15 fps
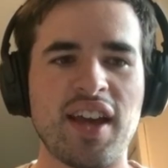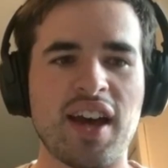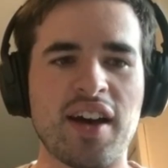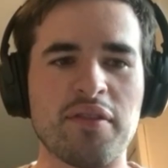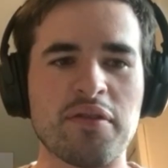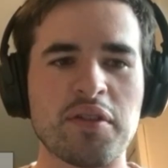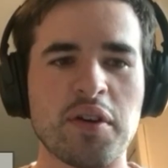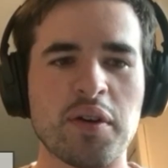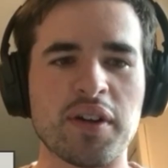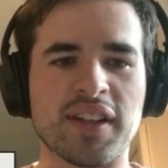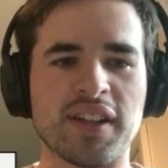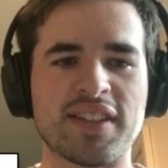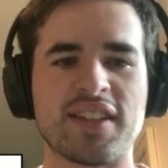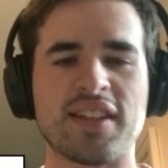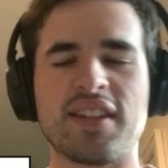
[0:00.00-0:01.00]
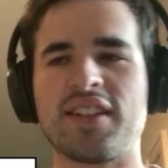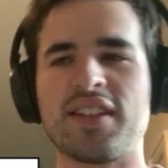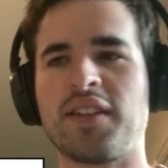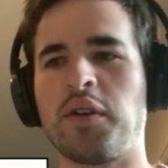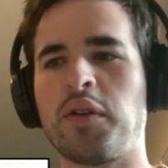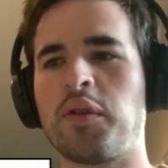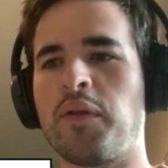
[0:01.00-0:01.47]
of course.
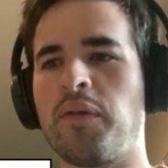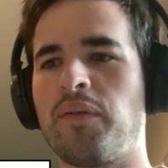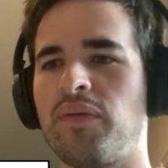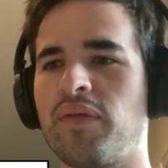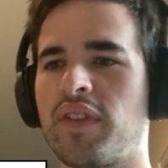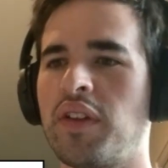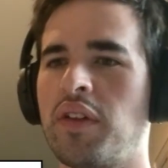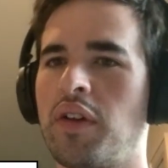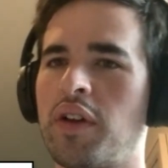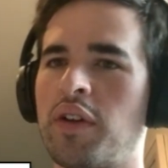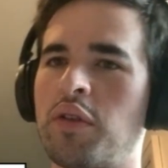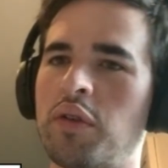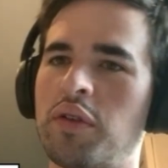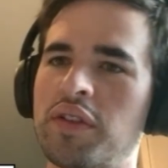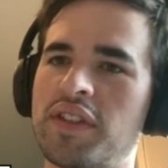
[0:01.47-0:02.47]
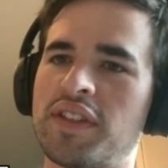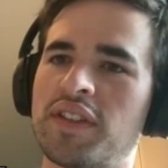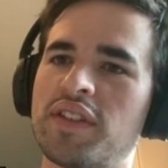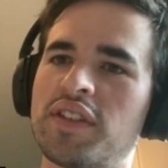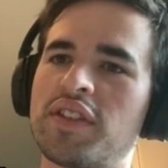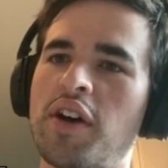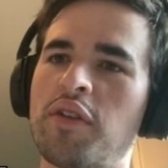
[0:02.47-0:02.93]
So Google's
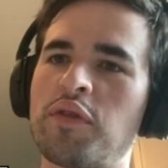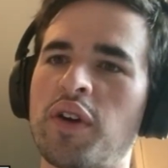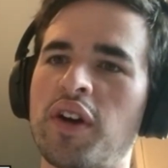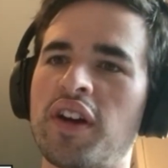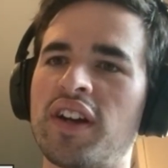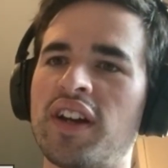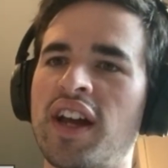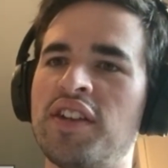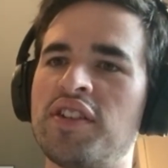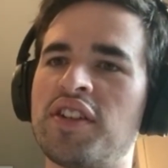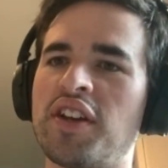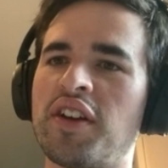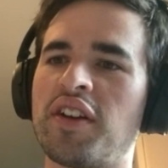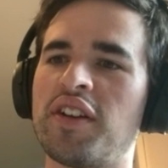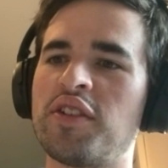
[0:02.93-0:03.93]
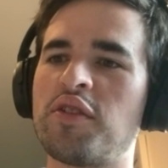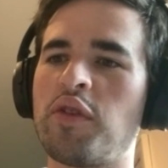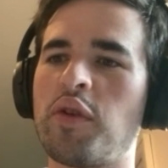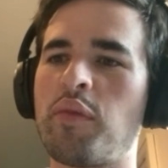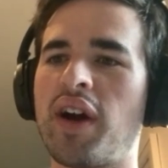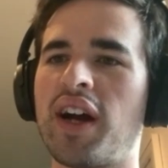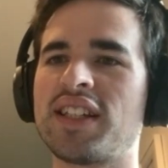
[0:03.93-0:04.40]
software engineer
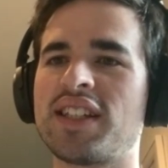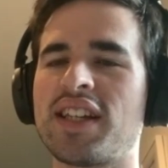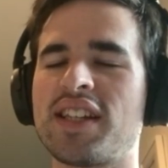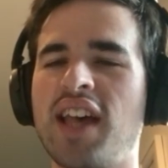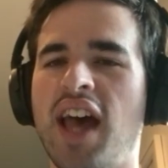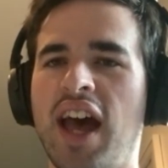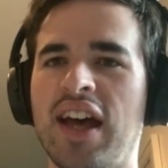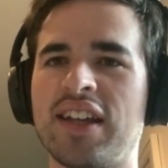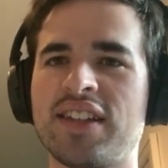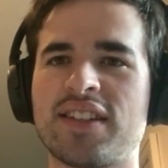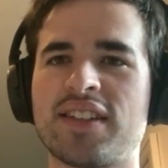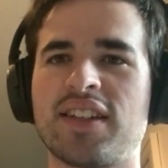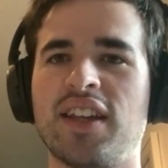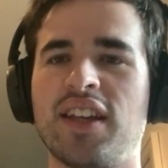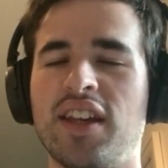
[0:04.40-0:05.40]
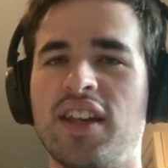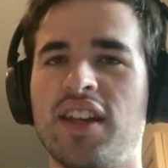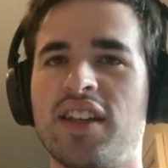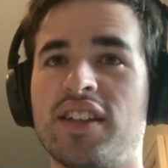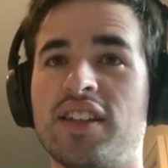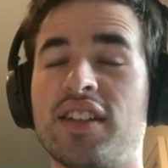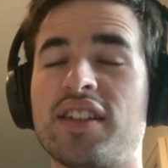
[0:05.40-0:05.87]
interview process has
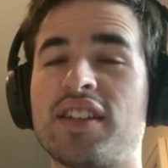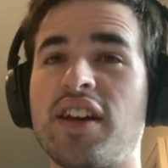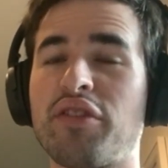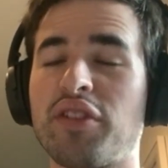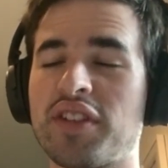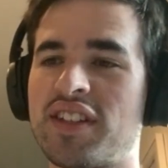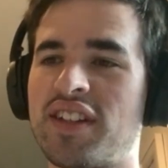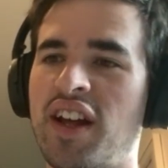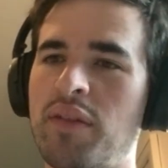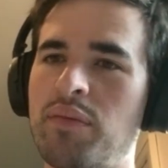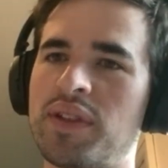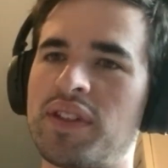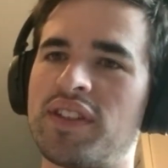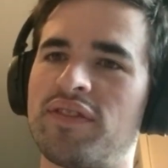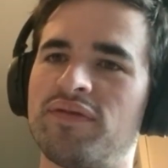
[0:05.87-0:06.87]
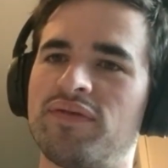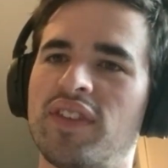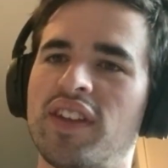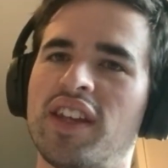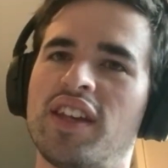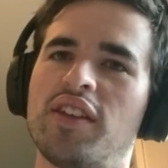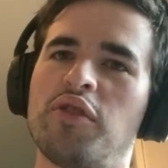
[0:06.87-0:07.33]
several steps.
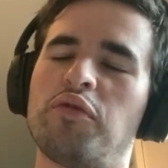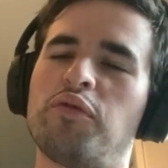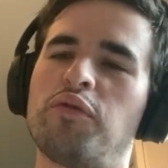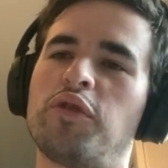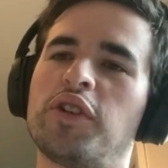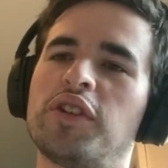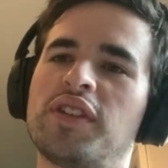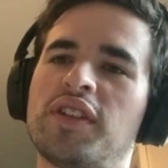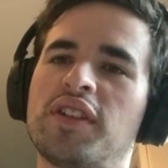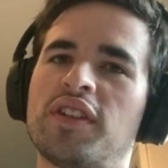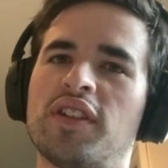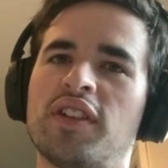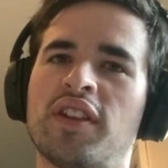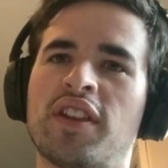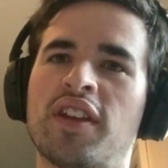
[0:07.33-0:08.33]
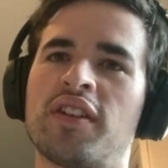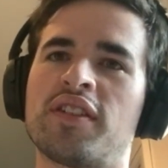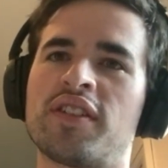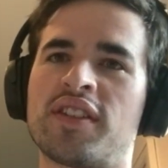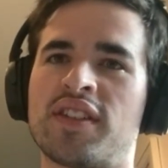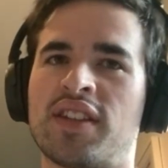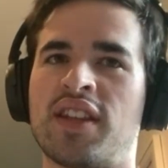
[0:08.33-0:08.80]
First,
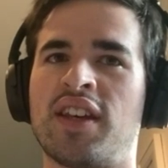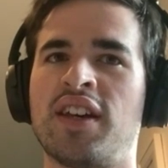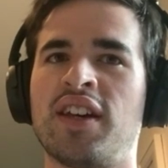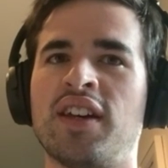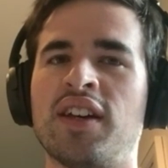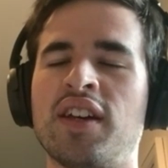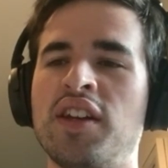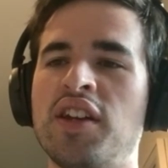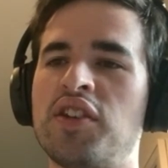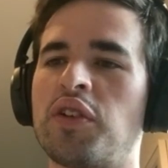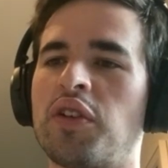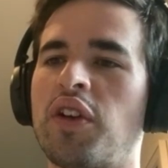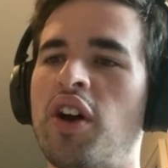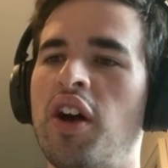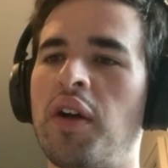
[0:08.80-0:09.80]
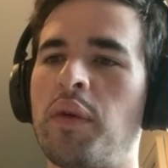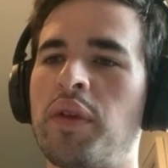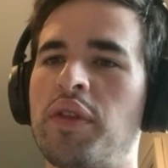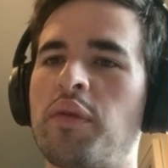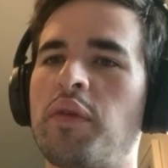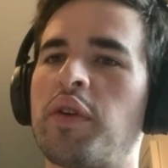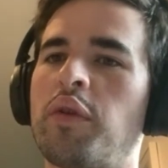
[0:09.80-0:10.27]
there's the initial call with
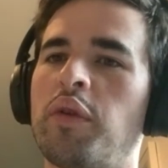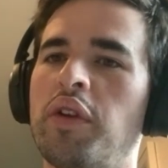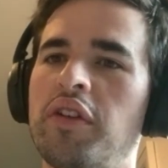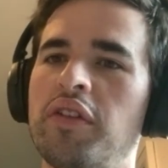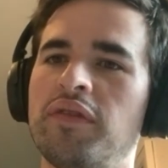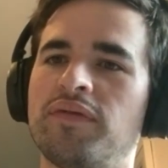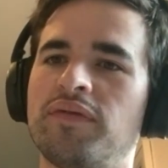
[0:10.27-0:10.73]
the recruiter.